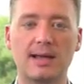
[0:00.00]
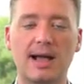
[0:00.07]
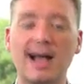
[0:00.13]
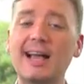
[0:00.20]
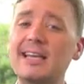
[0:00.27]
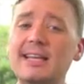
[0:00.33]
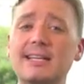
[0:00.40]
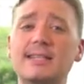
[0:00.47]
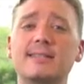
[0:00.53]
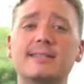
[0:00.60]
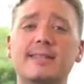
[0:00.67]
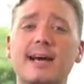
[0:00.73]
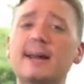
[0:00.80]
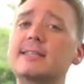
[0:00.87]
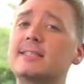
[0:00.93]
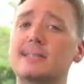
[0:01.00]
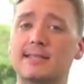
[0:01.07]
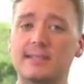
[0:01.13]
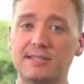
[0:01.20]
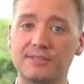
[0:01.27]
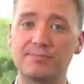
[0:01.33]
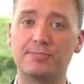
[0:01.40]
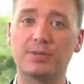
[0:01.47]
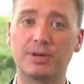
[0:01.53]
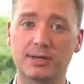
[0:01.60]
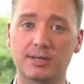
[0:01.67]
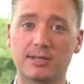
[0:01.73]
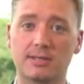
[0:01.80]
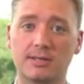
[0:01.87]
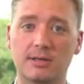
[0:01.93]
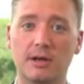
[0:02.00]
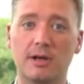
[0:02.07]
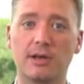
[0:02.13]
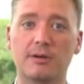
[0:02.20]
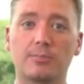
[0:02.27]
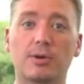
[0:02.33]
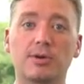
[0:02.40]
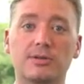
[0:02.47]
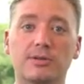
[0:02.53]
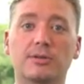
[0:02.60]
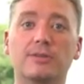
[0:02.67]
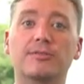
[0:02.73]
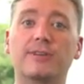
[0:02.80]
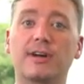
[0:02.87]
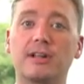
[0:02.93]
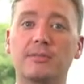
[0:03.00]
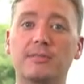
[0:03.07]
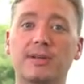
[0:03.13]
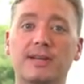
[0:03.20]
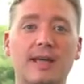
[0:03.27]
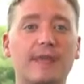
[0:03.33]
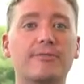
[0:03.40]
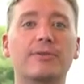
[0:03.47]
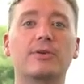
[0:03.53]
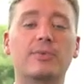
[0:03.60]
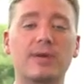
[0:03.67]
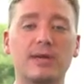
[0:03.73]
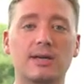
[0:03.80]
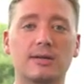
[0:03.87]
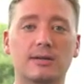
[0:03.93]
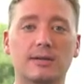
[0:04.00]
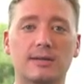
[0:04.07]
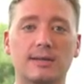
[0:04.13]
I get dozens of books on personal development every week,